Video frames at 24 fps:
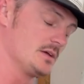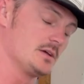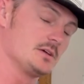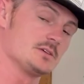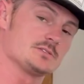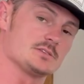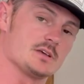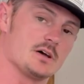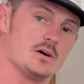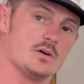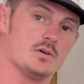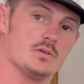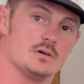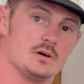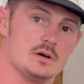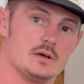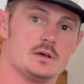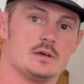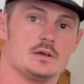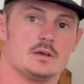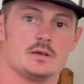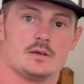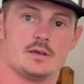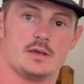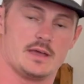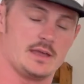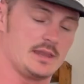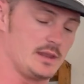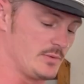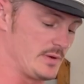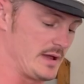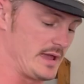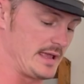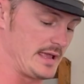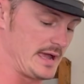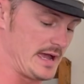So
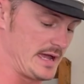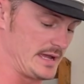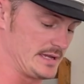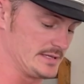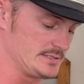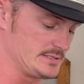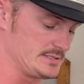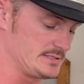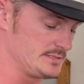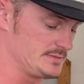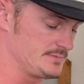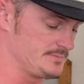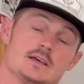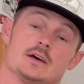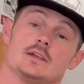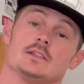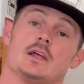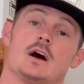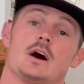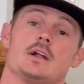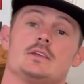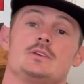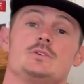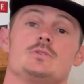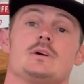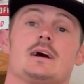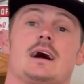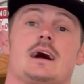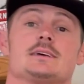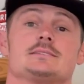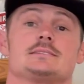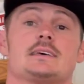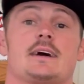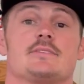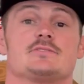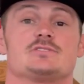anyway, guys, a lot of you
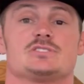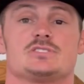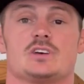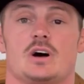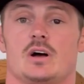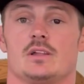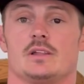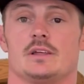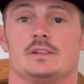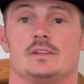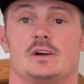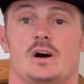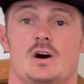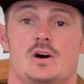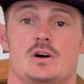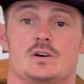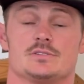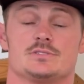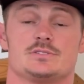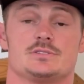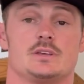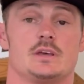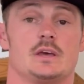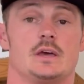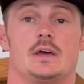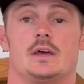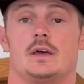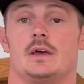guys have solid dogs.